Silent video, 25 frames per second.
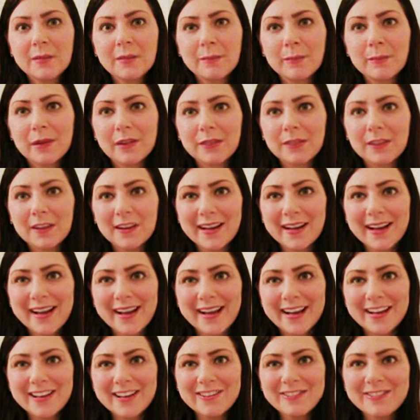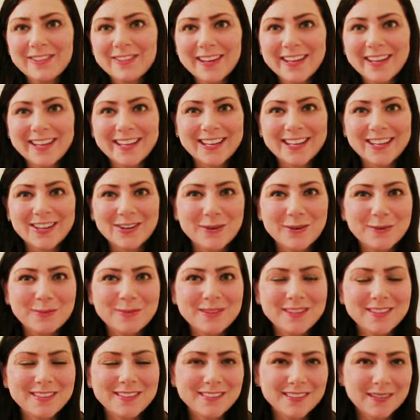month and a half, and I
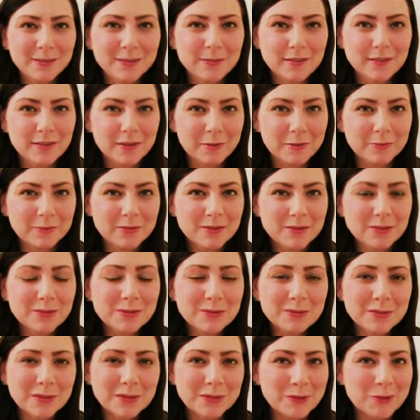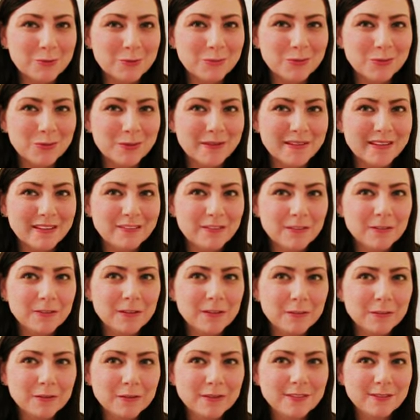hope these tips helped you, and I hope you all have a
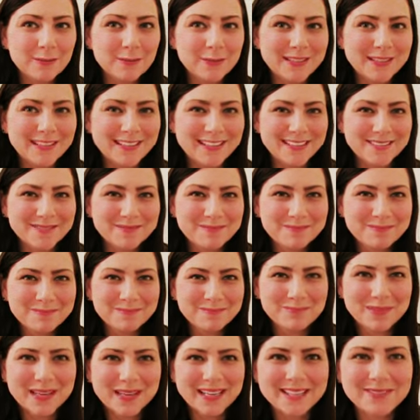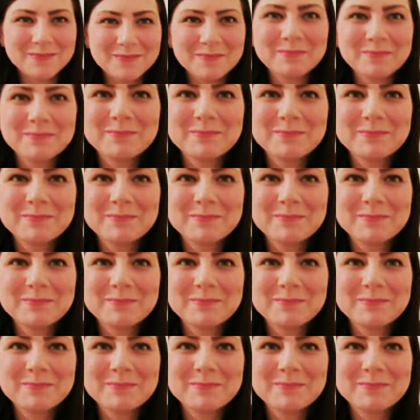fabulous weekend. Bye.